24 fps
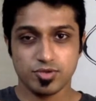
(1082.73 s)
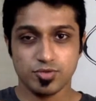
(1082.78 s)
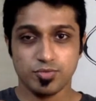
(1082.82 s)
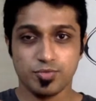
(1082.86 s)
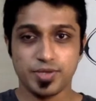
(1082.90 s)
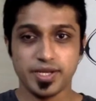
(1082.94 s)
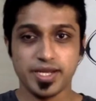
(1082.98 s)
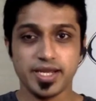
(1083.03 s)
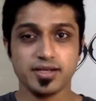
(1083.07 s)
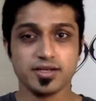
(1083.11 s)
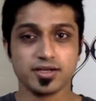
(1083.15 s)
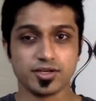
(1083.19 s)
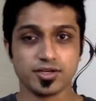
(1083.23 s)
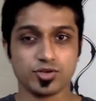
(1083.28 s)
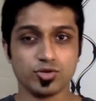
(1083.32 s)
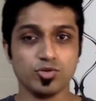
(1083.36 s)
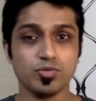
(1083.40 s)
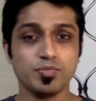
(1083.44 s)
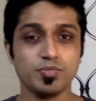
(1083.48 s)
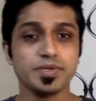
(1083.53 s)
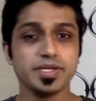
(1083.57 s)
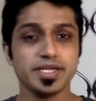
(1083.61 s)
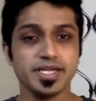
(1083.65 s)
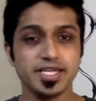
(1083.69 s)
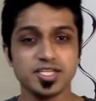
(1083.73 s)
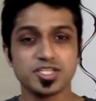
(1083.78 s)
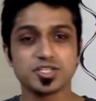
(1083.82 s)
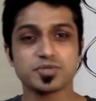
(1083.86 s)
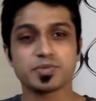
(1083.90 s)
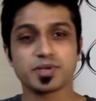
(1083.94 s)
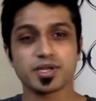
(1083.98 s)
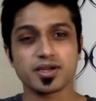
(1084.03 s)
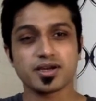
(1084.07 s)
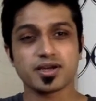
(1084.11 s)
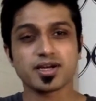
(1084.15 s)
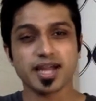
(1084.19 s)
pray in a group, each
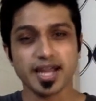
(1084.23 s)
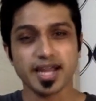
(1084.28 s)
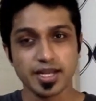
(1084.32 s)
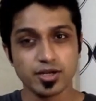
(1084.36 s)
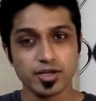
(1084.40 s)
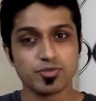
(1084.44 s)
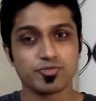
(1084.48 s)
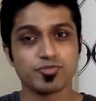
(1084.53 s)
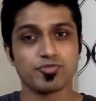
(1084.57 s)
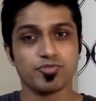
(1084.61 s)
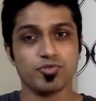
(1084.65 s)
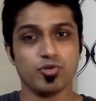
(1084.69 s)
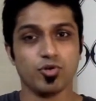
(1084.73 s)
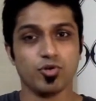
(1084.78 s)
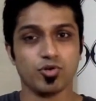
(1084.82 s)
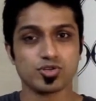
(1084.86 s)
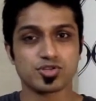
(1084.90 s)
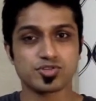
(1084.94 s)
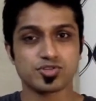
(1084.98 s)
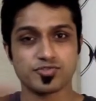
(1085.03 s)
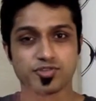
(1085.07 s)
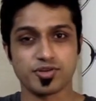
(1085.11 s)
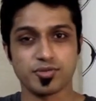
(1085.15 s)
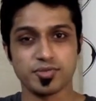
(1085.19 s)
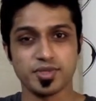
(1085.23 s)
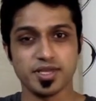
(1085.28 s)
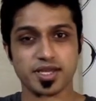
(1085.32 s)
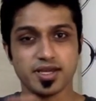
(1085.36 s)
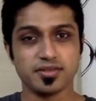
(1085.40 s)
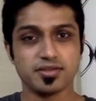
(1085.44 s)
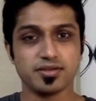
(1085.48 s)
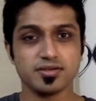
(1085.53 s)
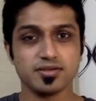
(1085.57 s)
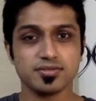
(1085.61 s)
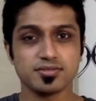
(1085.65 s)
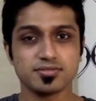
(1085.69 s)
prayer kind of flows from the
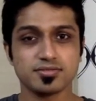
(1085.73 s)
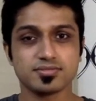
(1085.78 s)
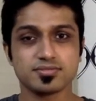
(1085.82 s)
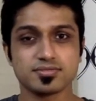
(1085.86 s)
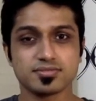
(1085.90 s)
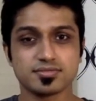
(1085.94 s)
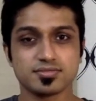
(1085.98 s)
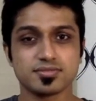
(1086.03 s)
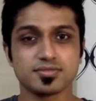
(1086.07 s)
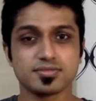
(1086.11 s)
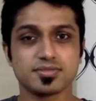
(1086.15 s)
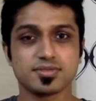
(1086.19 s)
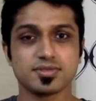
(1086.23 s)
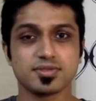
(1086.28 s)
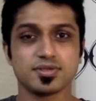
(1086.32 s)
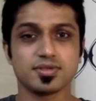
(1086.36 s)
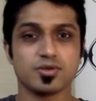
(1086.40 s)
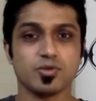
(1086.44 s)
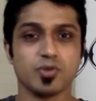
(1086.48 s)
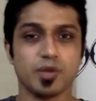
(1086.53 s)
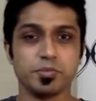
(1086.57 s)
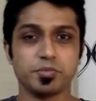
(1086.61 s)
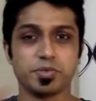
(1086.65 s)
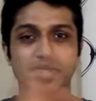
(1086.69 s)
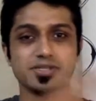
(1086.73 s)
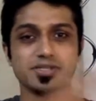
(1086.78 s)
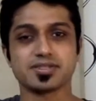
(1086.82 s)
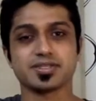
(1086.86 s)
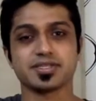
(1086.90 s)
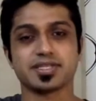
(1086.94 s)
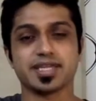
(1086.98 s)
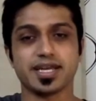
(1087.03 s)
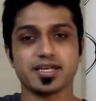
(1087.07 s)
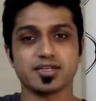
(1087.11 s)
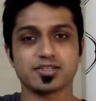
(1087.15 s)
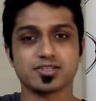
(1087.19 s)
other. One person
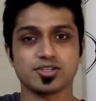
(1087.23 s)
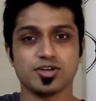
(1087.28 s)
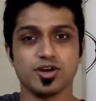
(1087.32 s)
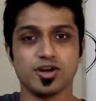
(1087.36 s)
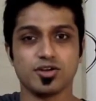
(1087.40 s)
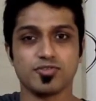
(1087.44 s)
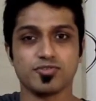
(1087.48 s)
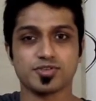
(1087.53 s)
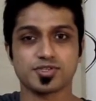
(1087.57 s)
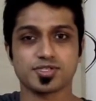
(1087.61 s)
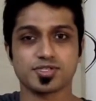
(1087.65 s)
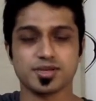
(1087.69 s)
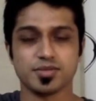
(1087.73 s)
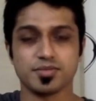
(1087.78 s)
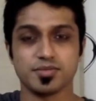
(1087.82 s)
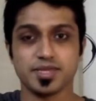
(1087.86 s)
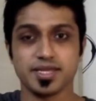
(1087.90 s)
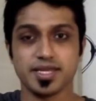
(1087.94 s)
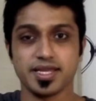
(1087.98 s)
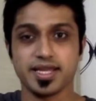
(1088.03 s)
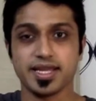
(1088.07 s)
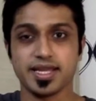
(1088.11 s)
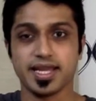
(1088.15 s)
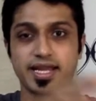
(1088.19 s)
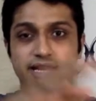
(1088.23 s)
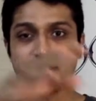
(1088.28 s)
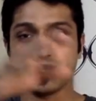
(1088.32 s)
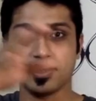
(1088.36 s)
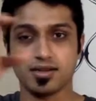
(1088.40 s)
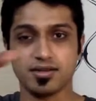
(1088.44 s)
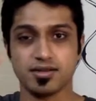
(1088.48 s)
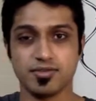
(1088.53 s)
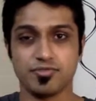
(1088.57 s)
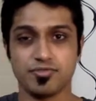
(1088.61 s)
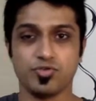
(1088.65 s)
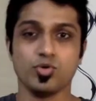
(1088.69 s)
thanks God for something, and
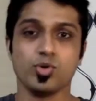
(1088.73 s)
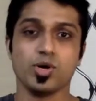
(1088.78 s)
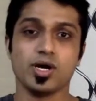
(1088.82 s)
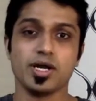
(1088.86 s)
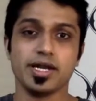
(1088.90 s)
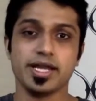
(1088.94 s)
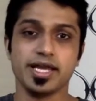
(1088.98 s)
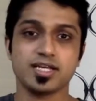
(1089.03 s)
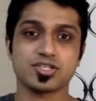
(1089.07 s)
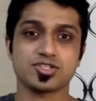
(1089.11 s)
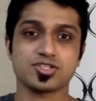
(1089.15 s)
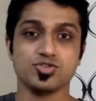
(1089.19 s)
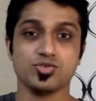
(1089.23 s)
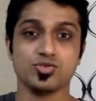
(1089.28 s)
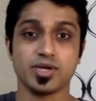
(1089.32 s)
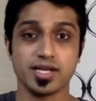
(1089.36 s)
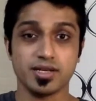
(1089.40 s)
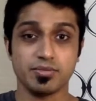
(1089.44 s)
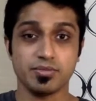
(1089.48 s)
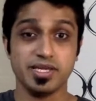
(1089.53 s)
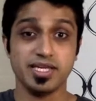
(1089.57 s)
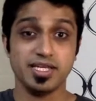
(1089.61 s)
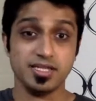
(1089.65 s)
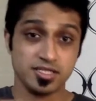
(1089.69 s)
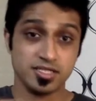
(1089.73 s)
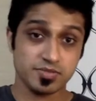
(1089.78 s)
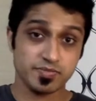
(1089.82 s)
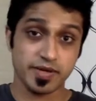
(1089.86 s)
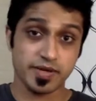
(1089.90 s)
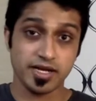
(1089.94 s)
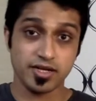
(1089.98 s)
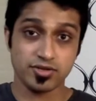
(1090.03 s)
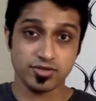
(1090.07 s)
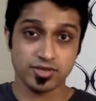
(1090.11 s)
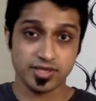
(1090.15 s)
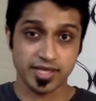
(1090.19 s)
if you are next, you can be
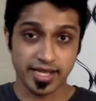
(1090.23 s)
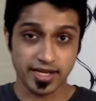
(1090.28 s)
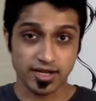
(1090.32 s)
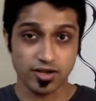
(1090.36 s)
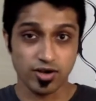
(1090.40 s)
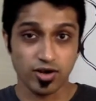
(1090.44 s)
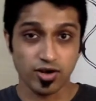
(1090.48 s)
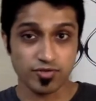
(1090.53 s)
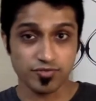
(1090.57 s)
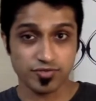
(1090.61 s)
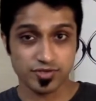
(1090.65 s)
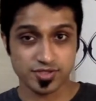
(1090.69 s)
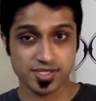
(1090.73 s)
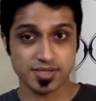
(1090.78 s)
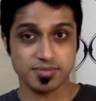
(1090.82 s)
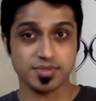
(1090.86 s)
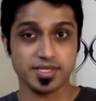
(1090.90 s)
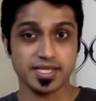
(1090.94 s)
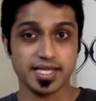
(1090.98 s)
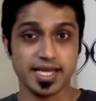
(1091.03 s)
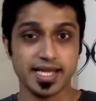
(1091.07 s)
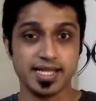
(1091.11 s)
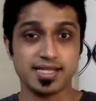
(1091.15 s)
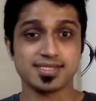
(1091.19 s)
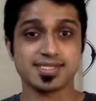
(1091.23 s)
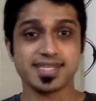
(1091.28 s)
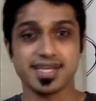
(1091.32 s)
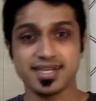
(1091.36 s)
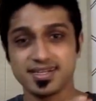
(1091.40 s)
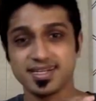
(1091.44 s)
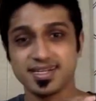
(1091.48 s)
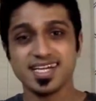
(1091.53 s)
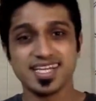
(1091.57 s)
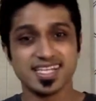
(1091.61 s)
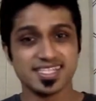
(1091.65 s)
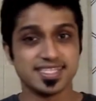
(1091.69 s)
inspired to thank God for something else. And
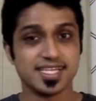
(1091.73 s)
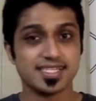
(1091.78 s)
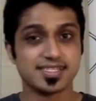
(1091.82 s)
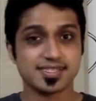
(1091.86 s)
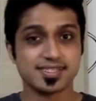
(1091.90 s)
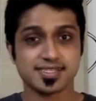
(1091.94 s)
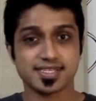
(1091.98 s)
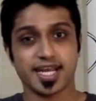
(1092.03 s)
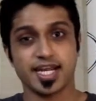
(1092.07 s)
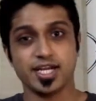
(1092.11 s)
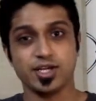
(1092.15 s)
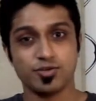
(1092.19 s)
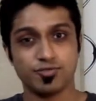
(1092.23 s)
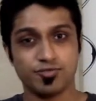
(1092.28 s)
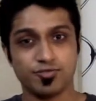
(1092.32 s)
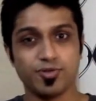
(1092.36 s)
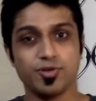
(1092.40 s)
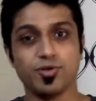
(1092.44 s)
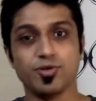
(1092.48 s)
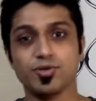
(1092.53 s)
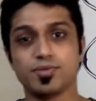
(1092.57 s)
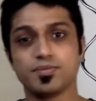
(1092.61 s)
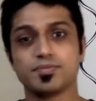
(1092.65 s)
there's this kind of flow.